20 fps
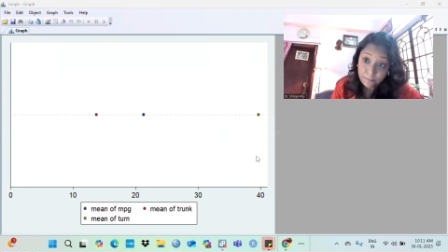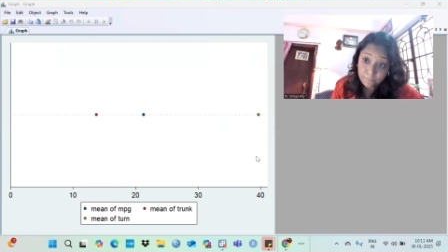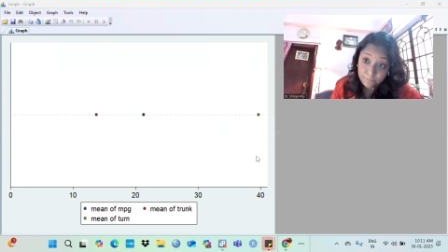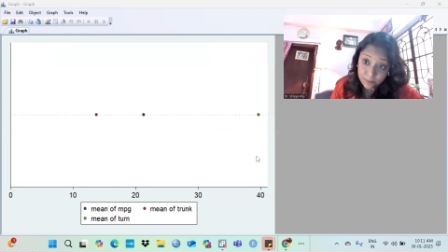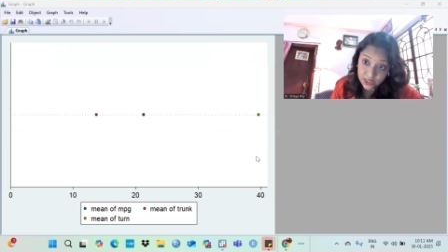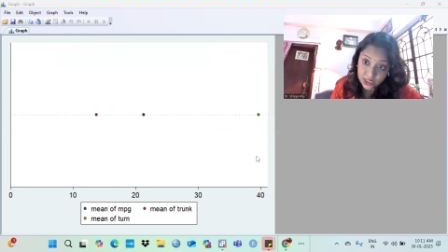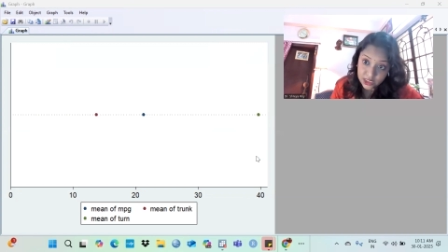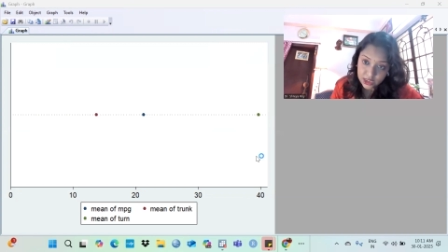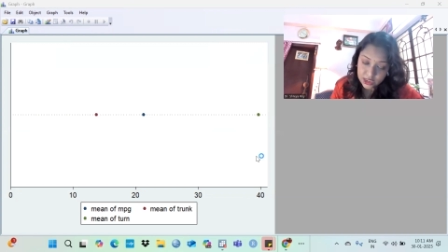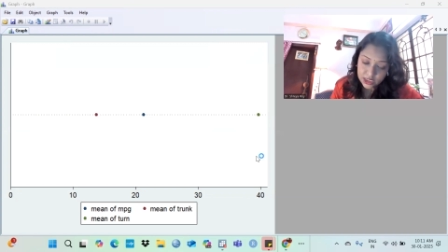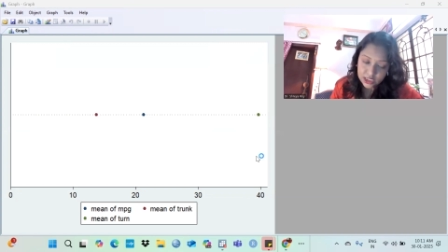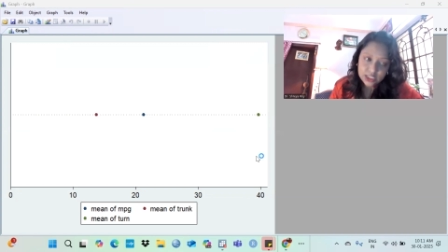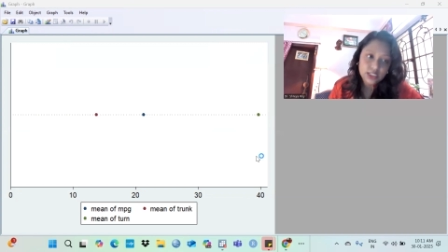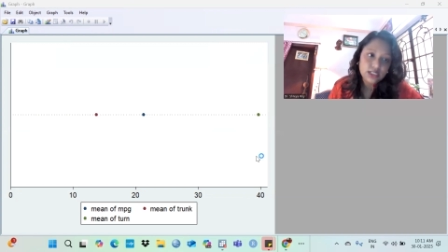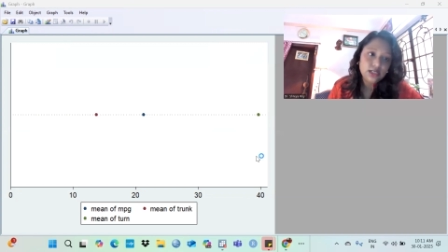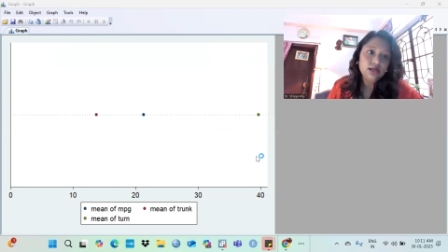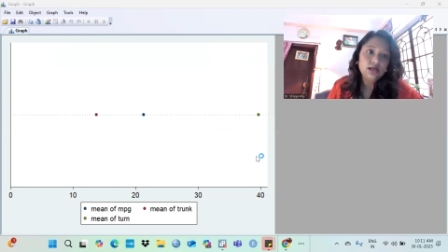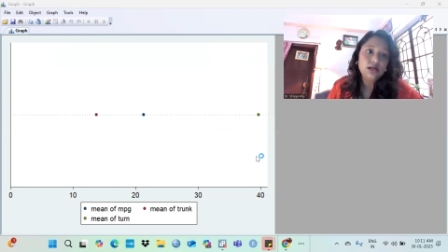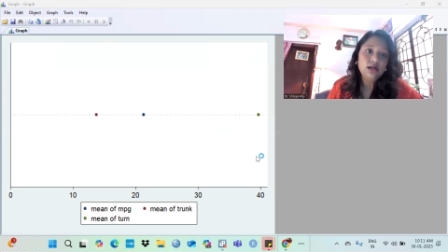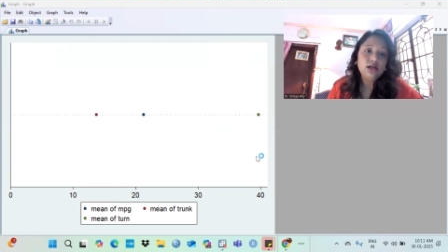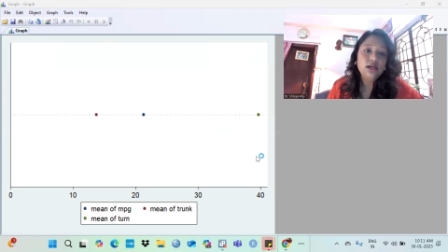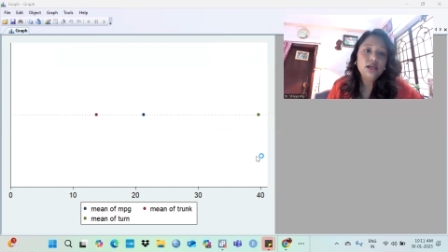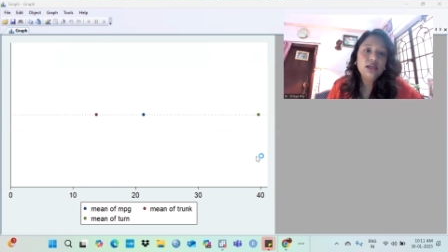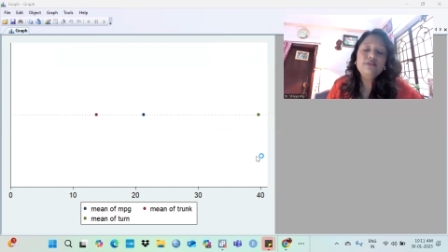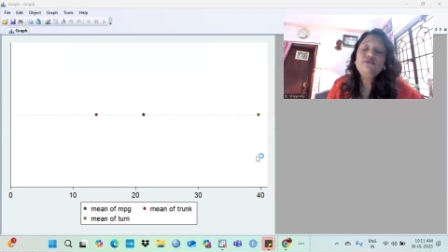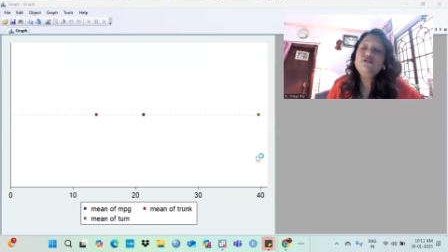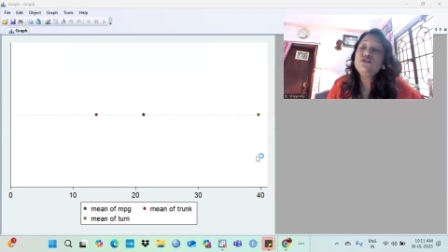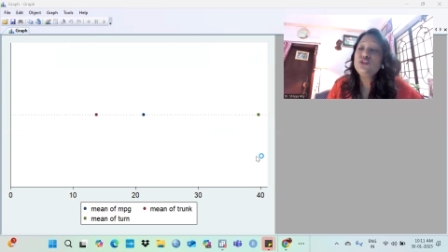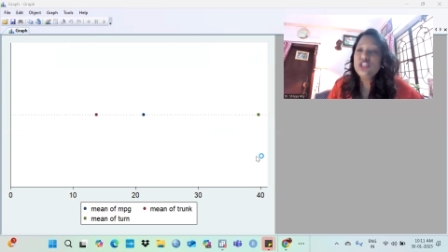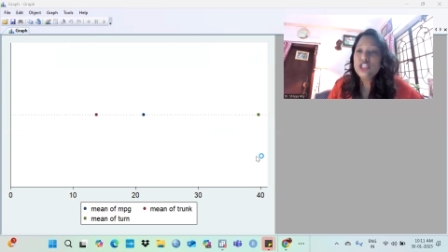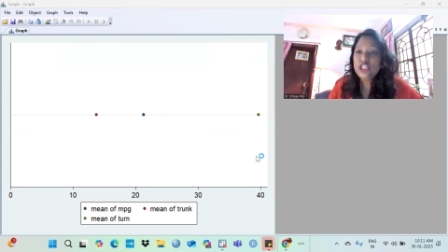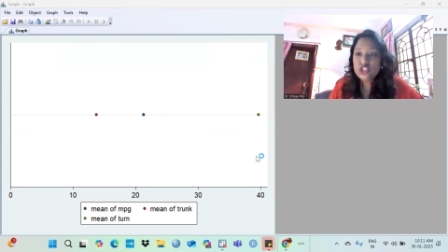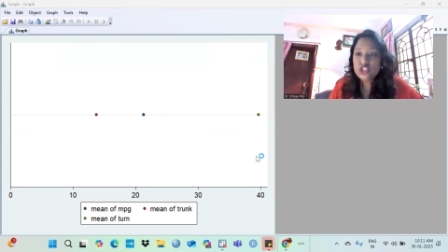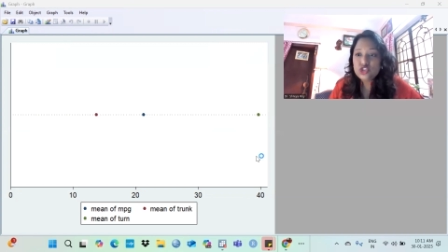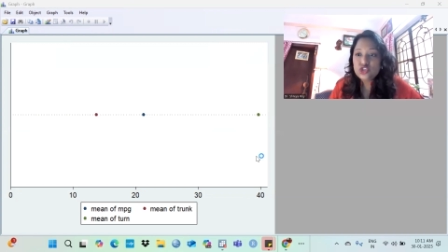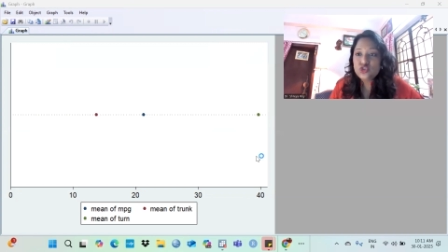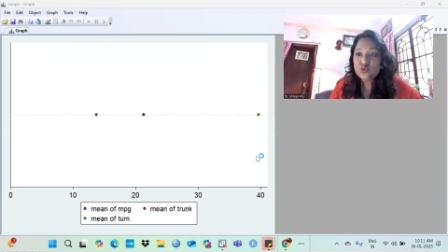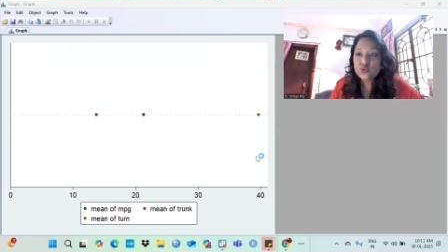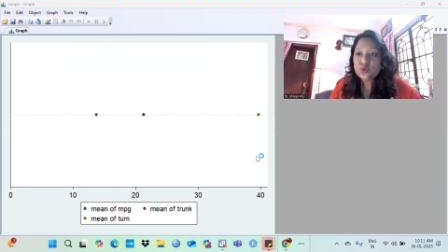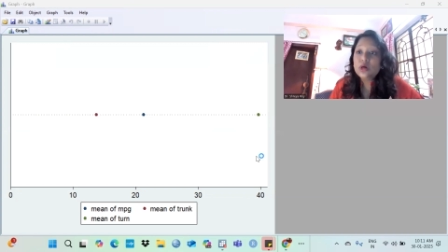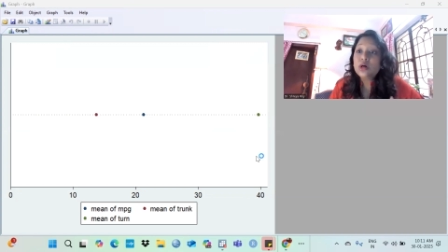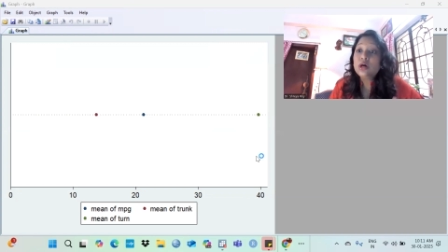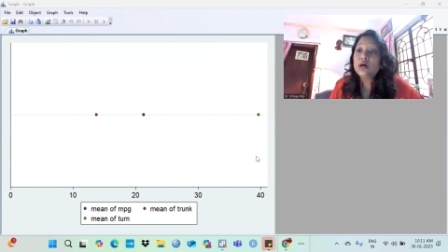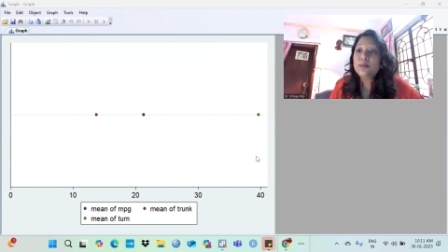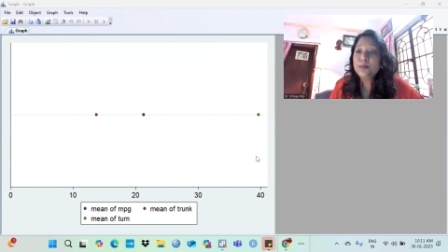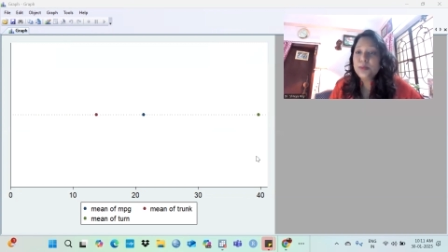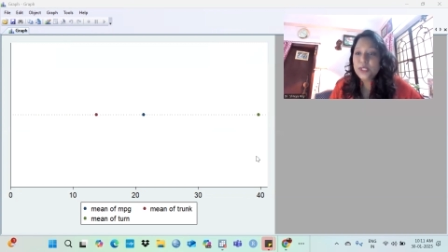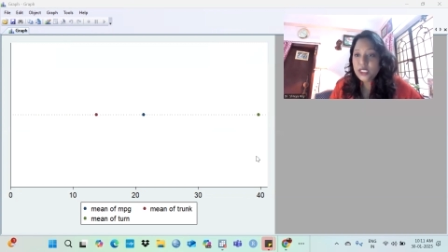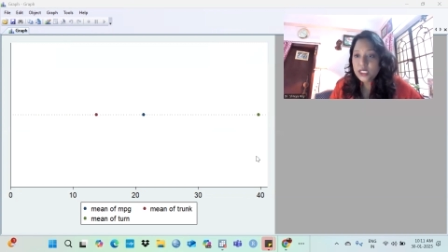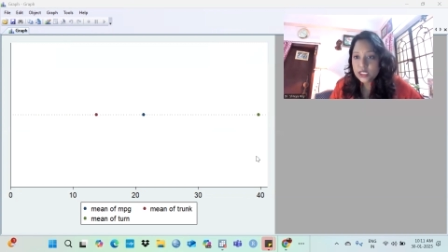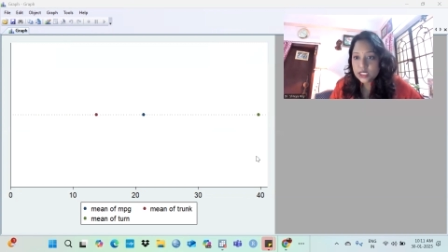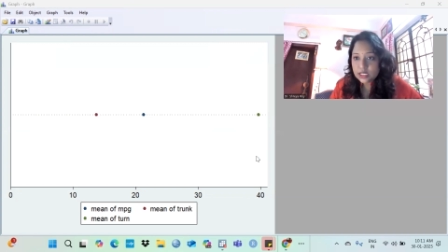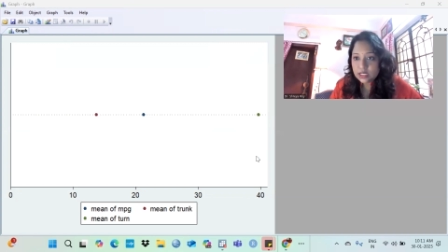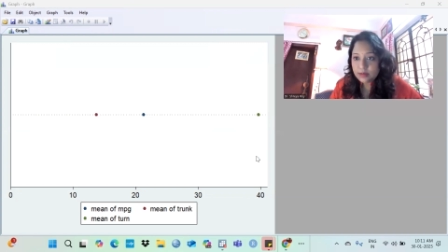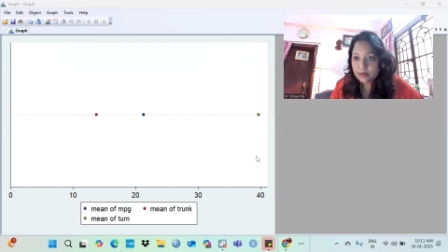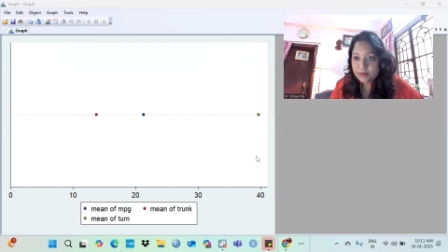mean, if you need to do a mean